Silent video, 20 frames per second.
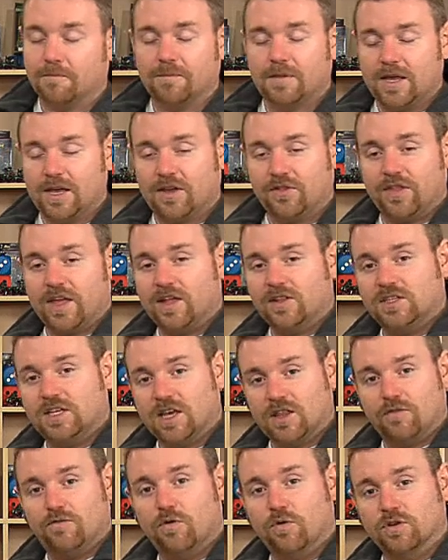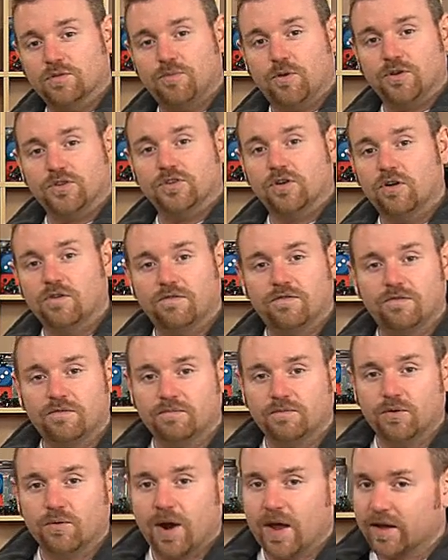He can then take the focus points off
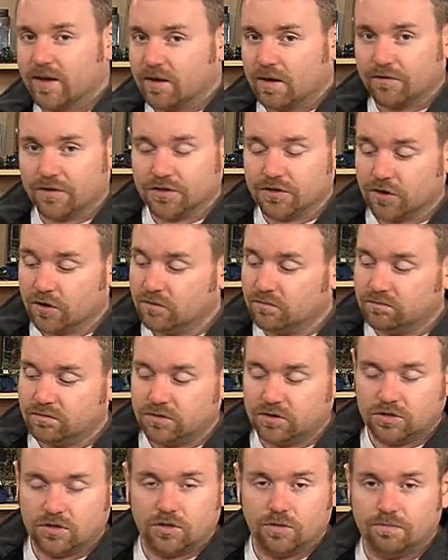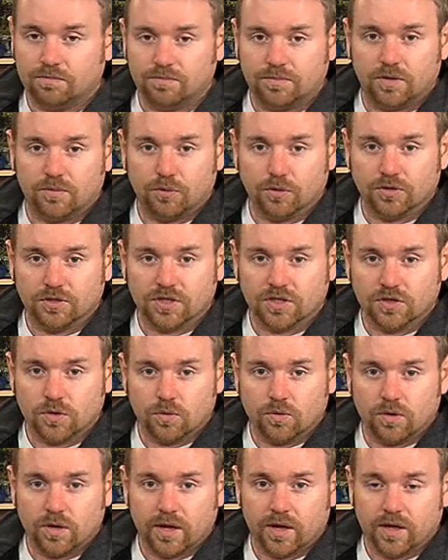the rack every turn to boost his
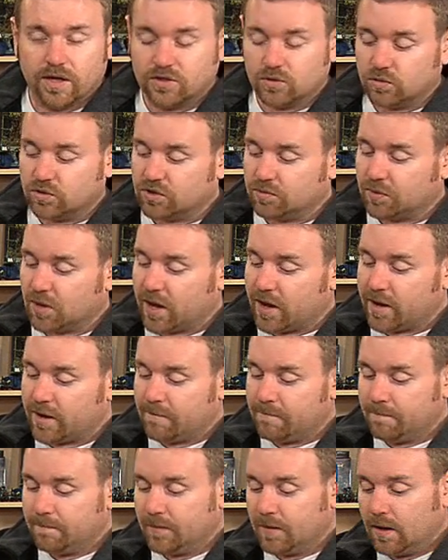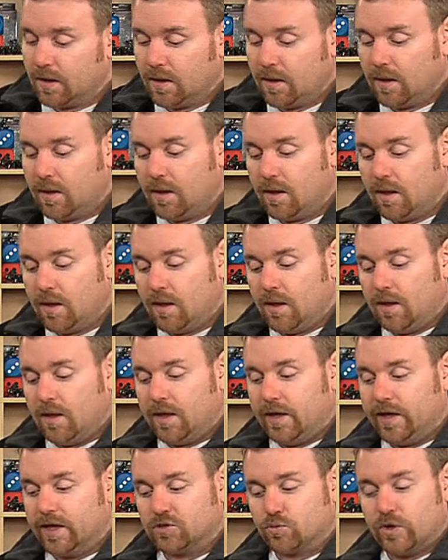own supply.
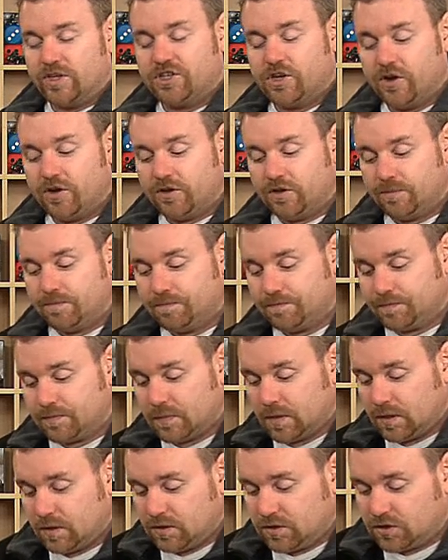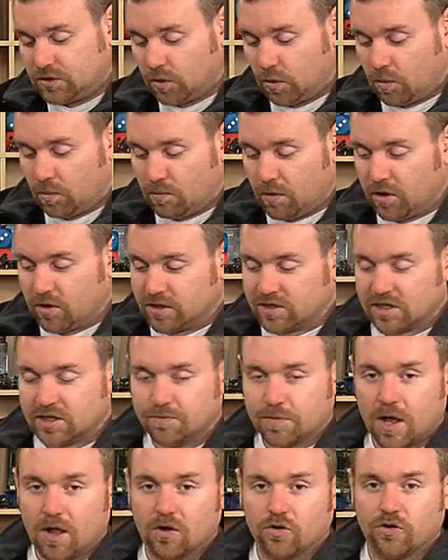He has Witch Hound, so models in his
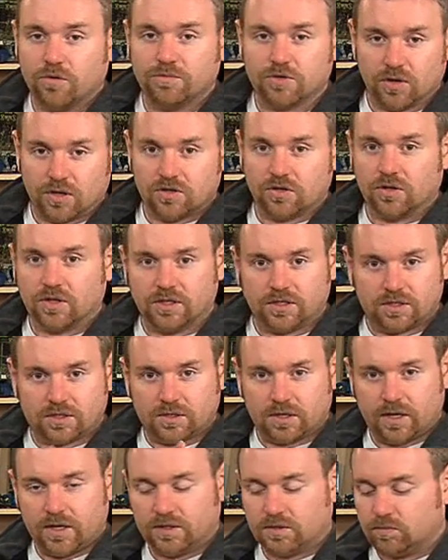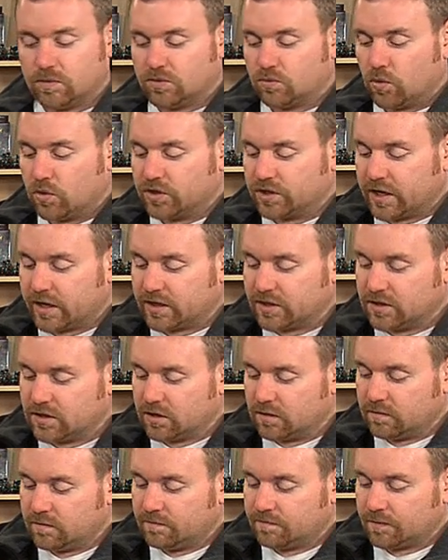battle group, so that's all his warjacks and
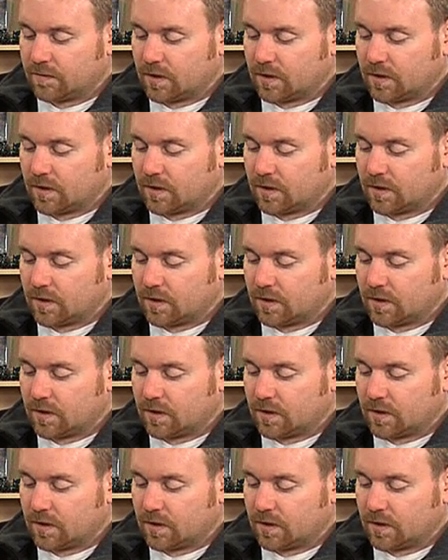stuff,